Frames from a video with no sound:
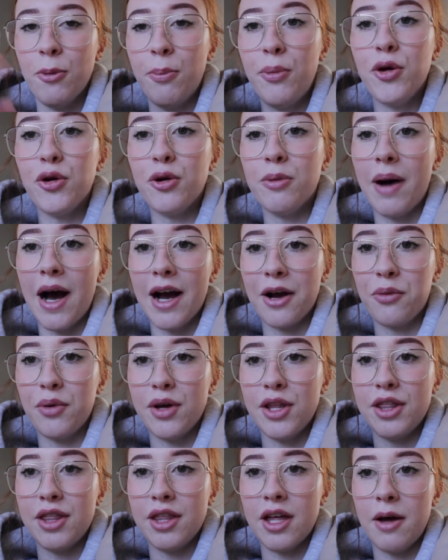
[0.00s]
poo bag
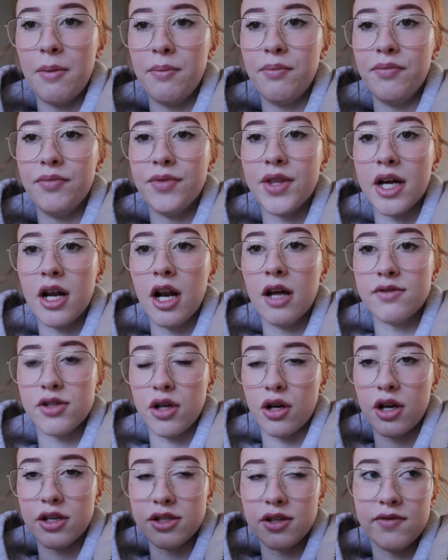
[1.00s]
with the gloves
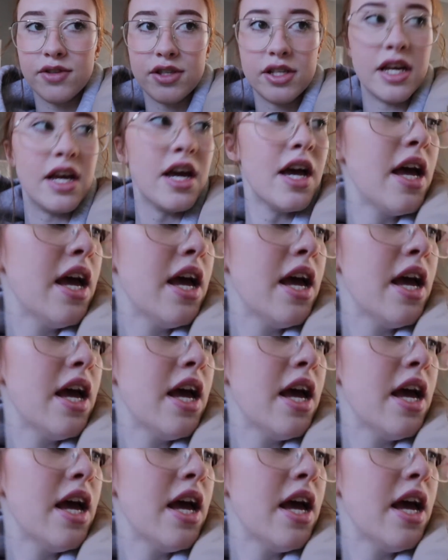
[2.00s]
on because obviously